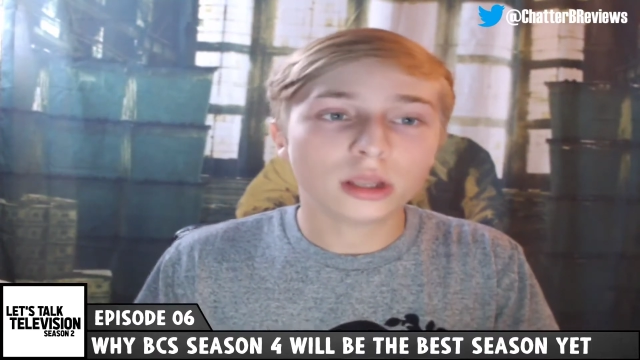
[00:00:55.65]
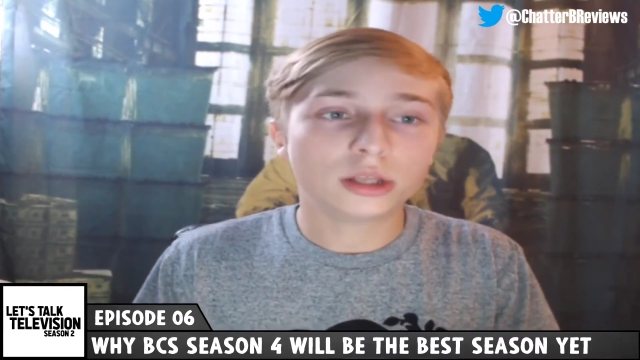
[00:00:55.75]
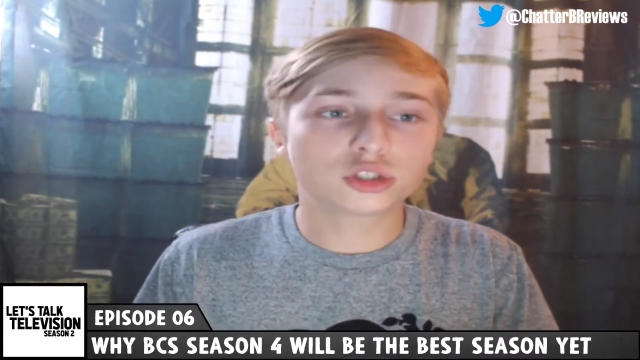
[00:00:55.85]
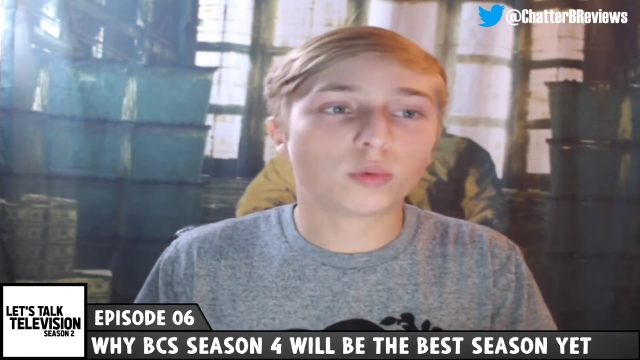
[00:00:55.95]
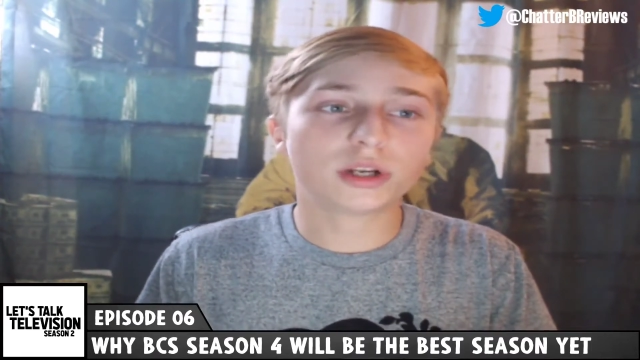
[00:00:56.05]

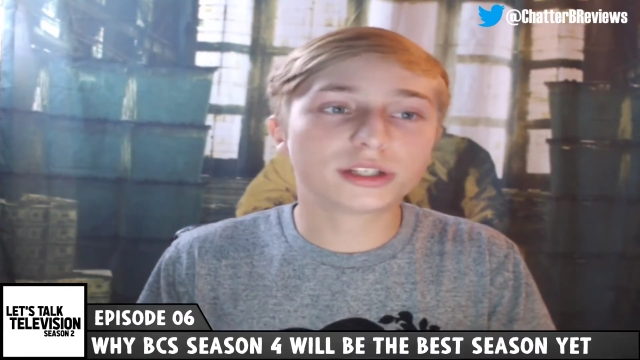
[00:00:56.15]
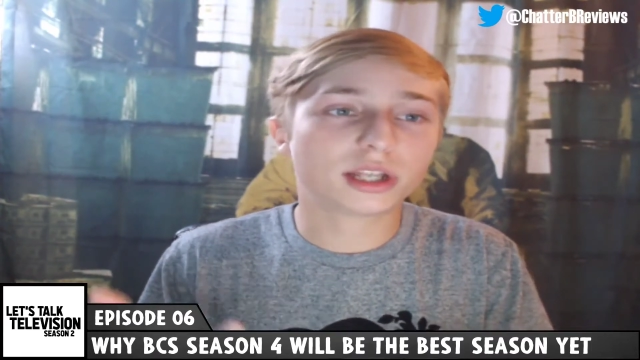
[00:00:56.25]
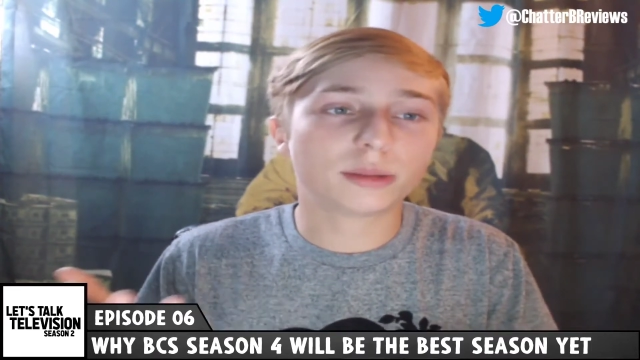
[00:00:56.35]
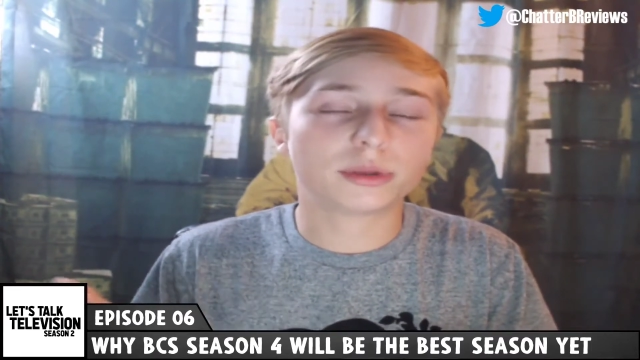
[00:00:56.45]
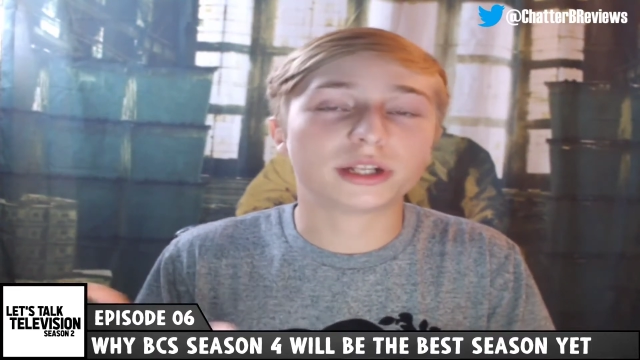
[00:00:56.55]
So what does a
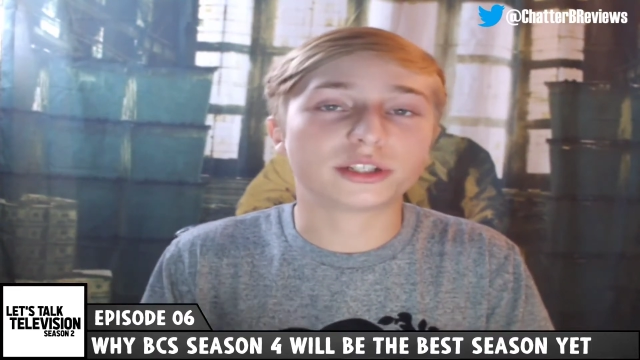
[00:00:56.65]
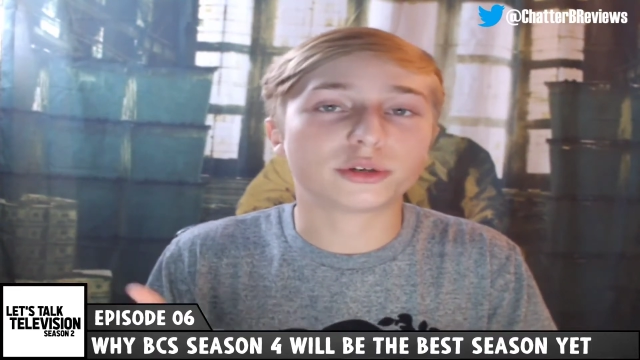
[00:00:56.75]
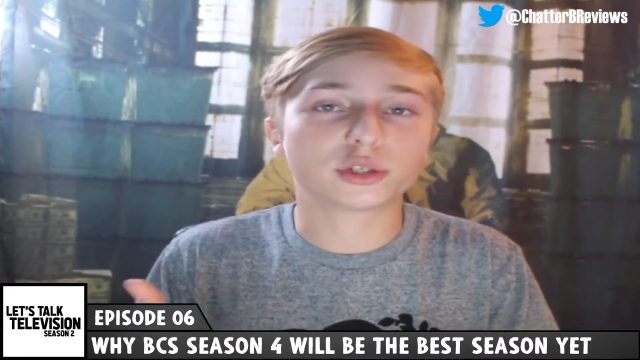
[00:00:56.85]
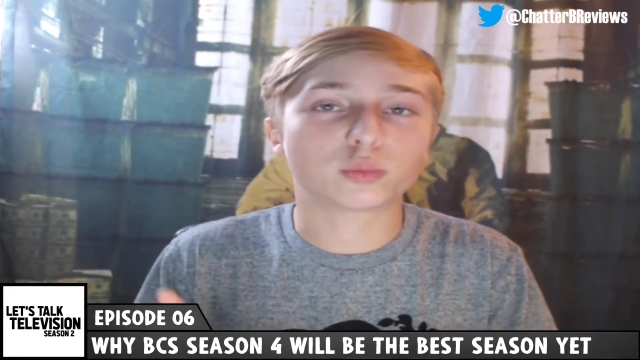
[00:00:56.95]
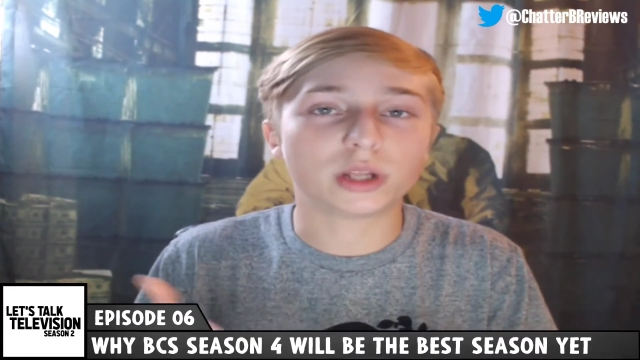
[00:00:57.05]
limited
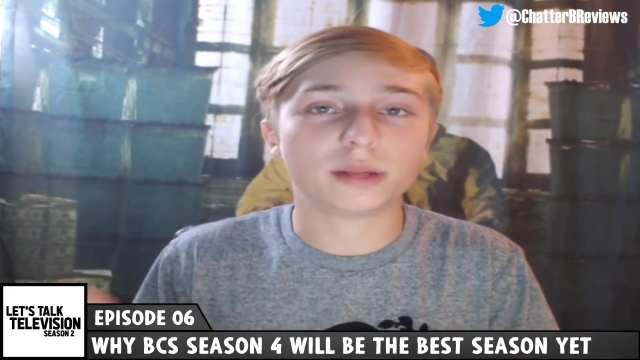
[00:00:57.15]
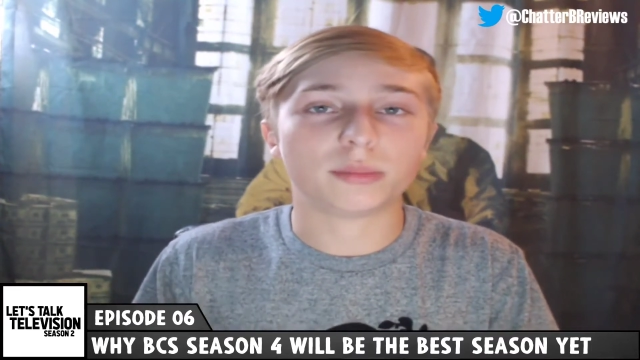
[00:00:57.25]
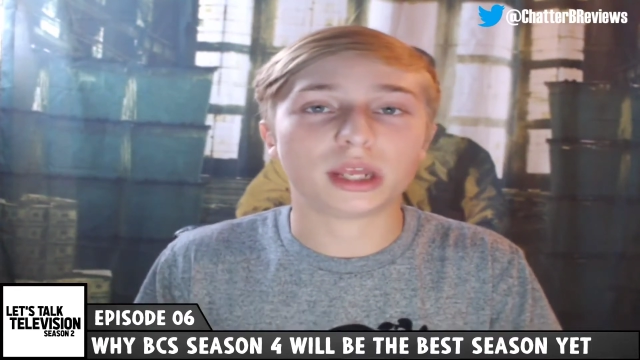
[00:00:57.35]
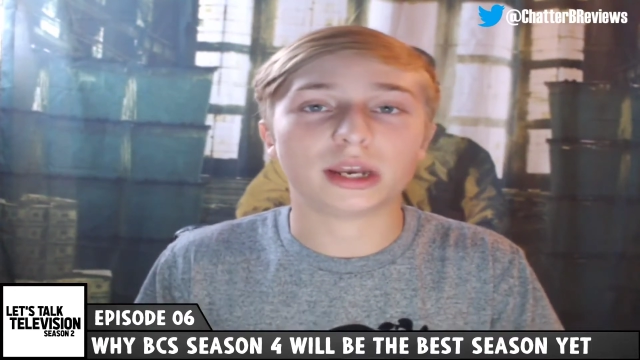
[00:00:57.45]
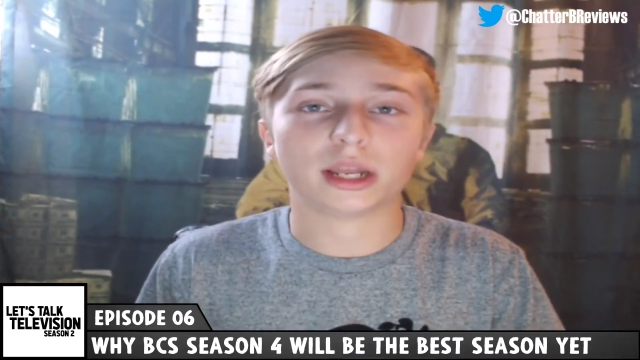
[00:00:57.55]
series really
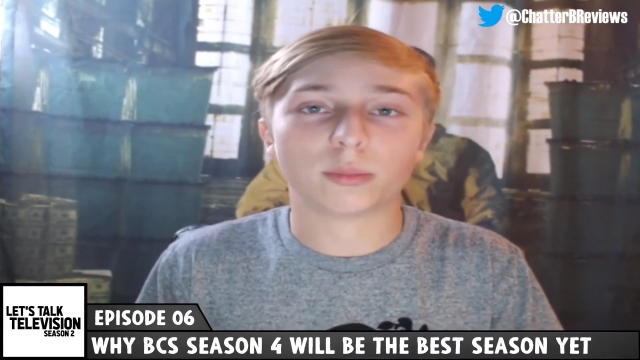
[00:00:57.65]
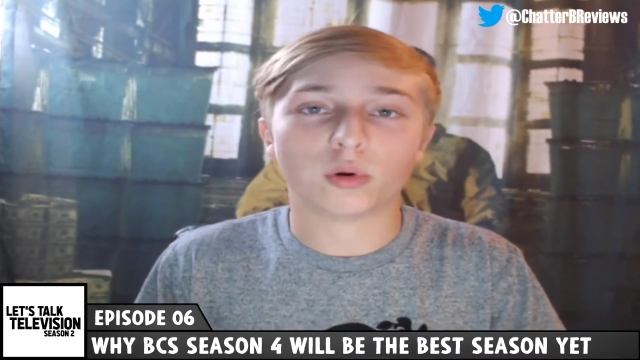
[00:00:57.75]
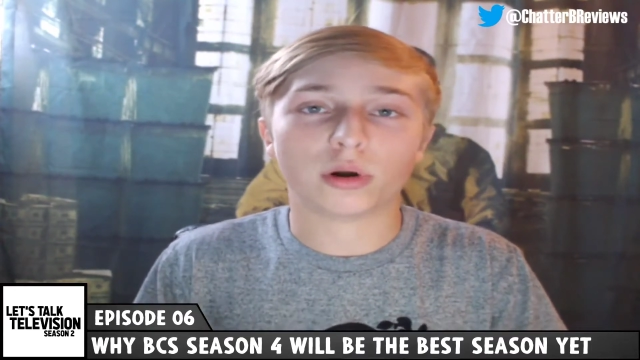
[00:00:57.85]
mean anymore?